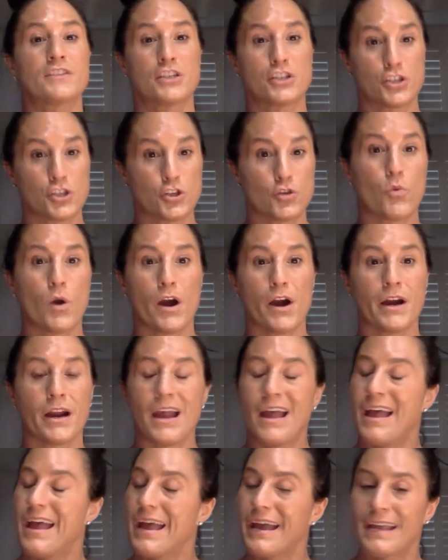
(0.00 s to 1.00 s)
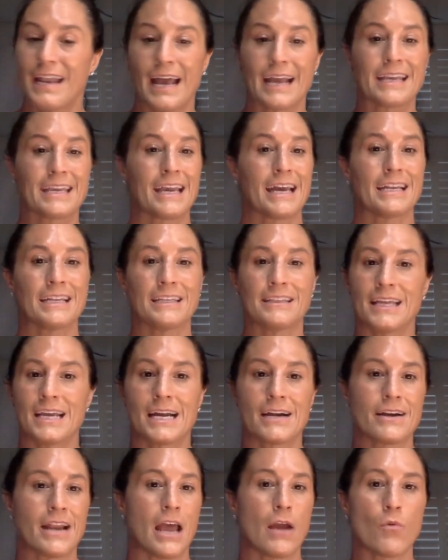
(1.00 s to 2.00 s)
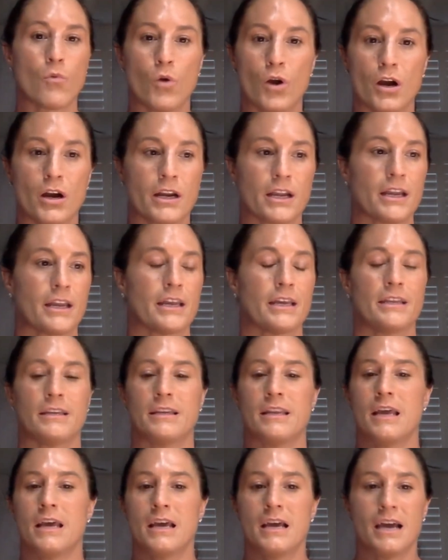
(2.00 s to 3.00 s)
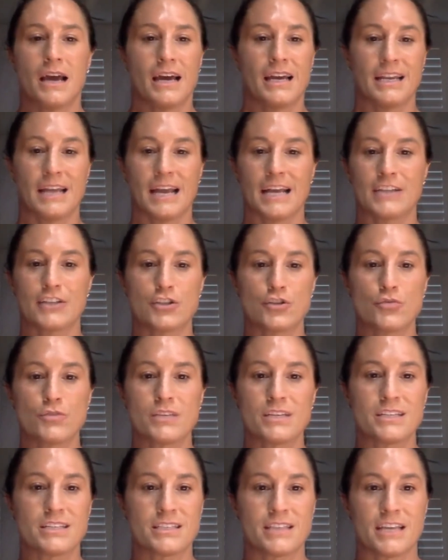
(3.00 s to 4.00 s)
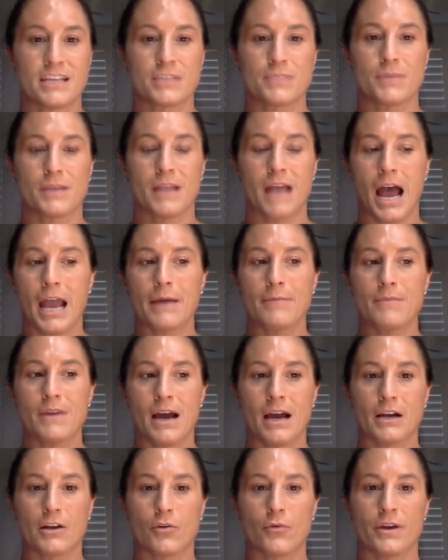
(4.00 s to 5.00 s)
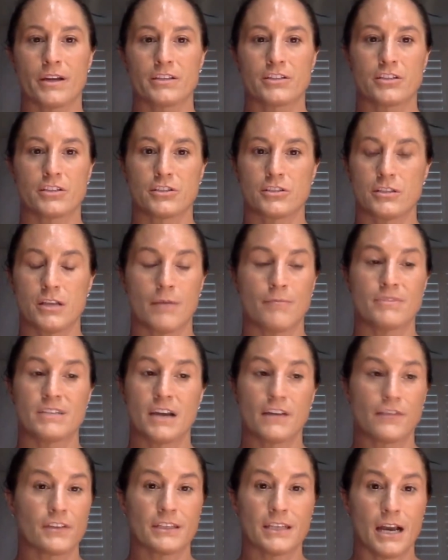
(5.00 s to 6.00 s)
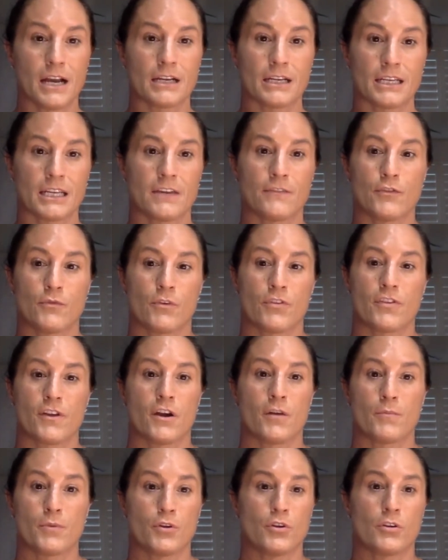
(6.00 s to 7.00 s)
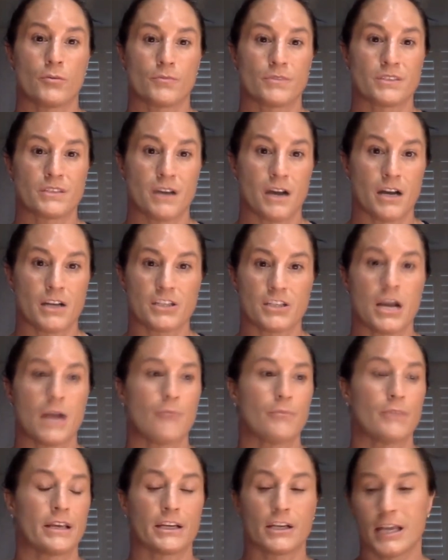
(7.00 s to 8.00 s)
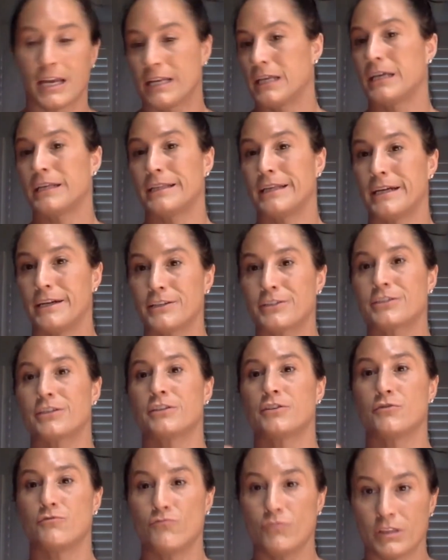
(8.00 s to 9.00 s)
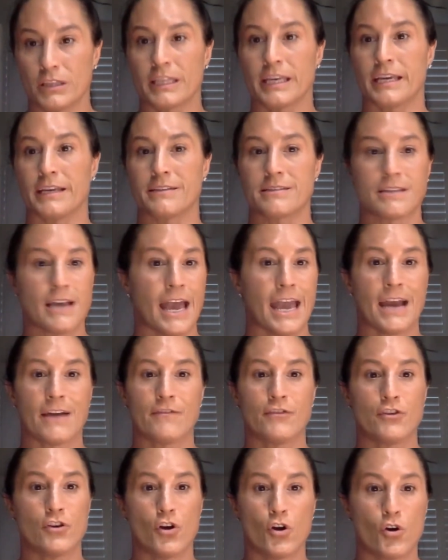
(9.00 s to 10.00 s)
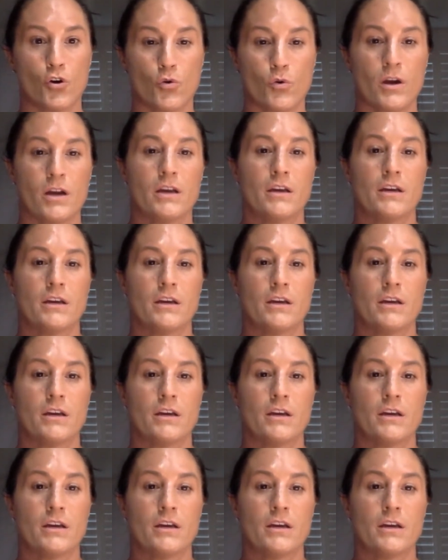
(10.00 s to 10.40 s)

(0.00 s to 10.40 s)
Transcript: tissue work and I get in there and I work it and, and I do these things, but I'm not going to, I'm definitely not going to give you a therapeutic massage. I'm like getting in there to release. I have no,